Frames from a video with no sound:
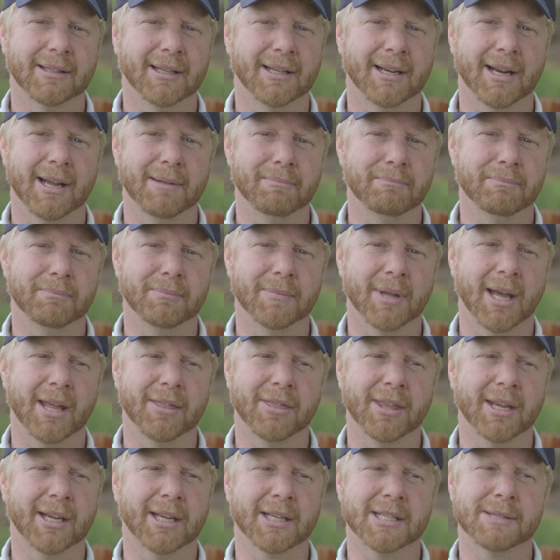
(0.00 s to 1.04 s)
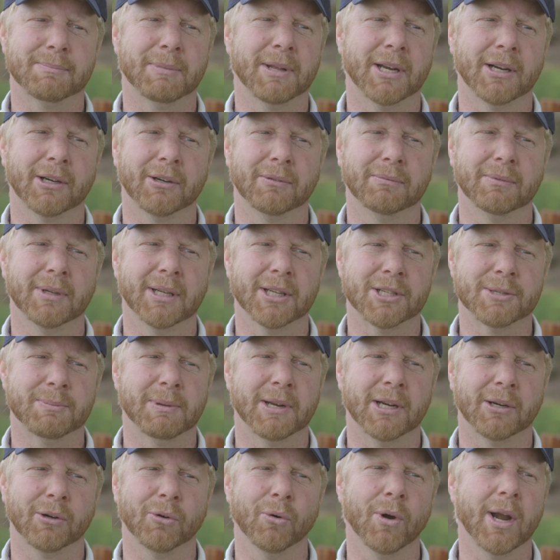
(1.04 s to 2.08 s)
I think it's been
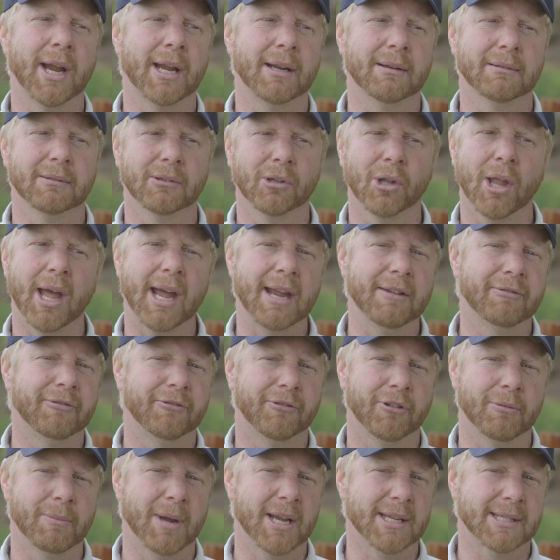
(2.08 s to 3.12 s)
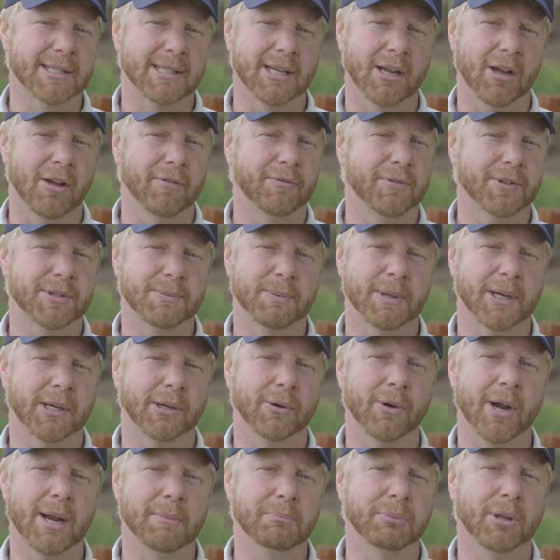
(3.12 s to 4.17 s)
a great life for myself. It's been a
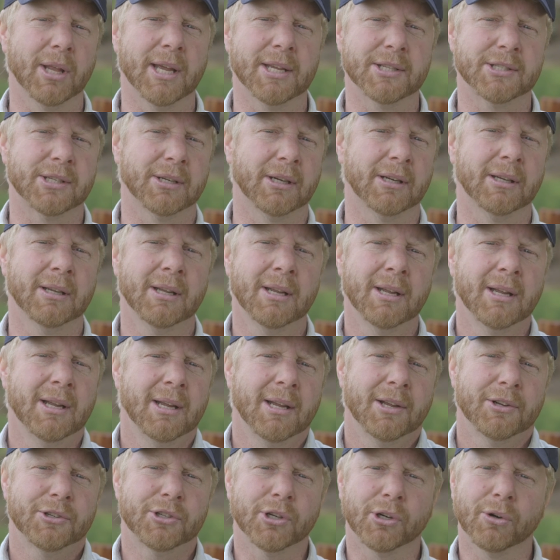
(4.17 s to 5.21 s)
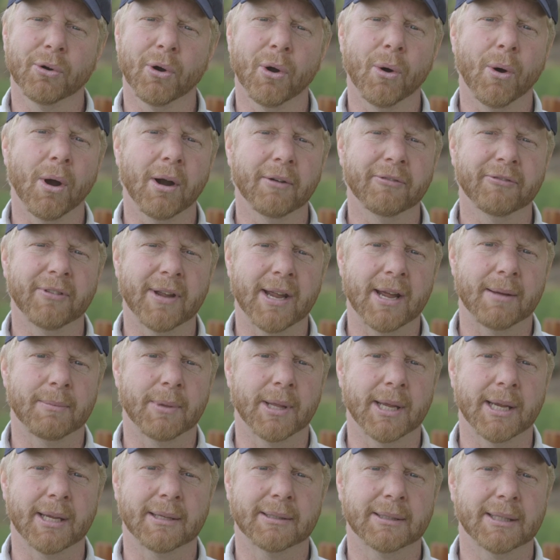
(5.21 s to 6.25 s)
great place to grow our
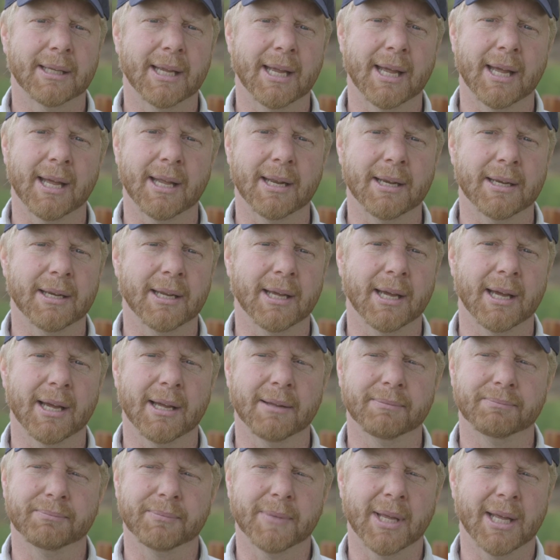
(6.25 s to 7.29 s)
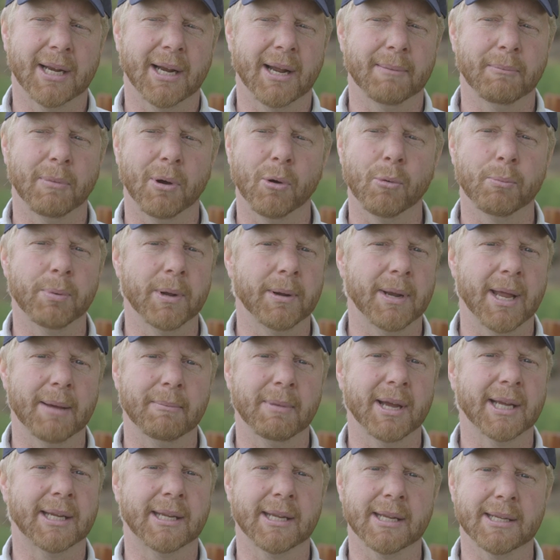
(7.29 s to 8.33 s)
family, and I'm hoping that
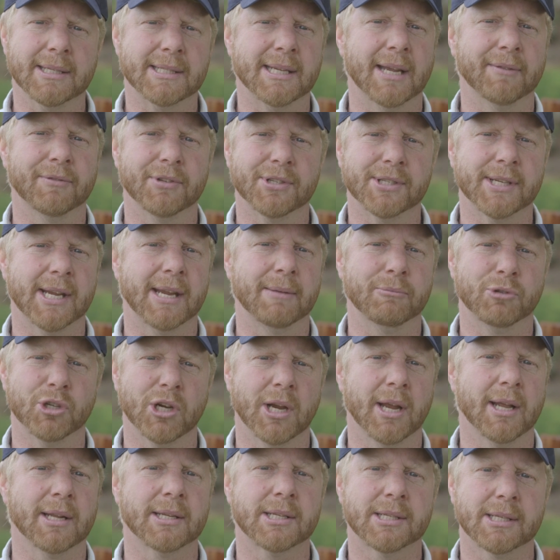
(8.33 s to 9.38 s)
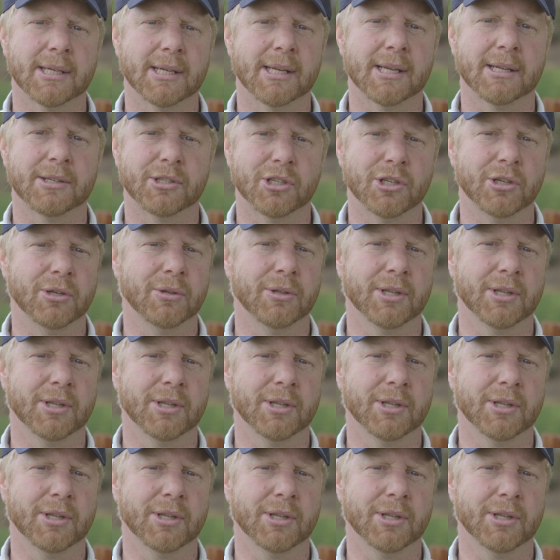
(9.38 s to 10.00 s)
my kids have the same chance to do